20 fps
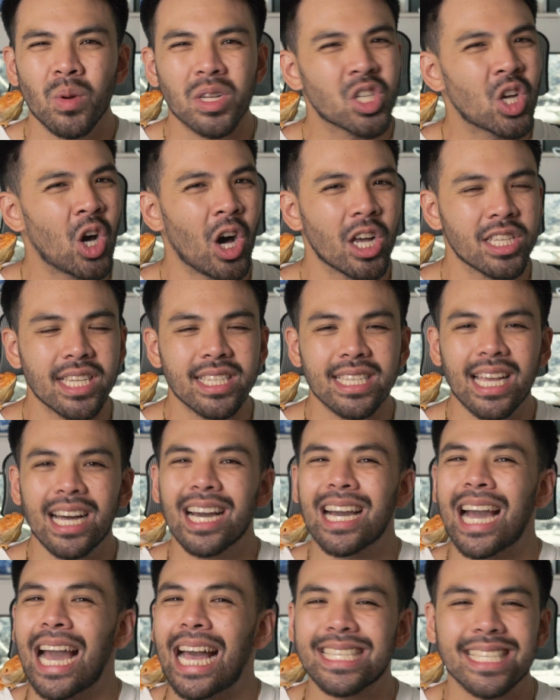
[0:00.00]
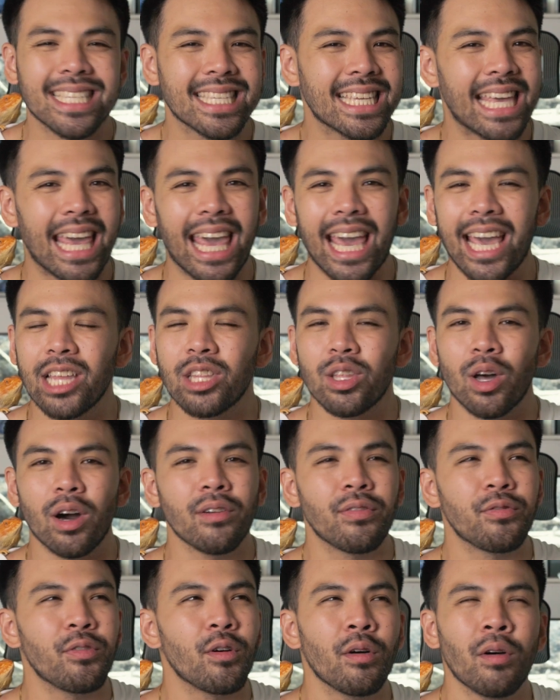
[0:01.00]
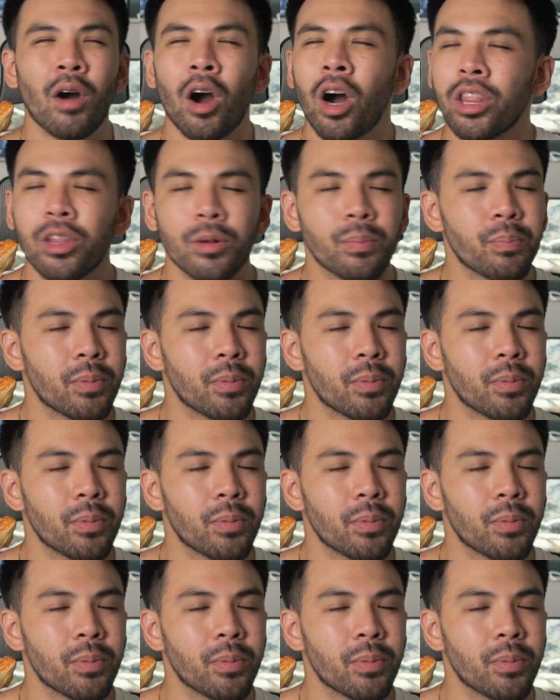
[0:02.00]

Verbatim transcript: which causes a cascade of other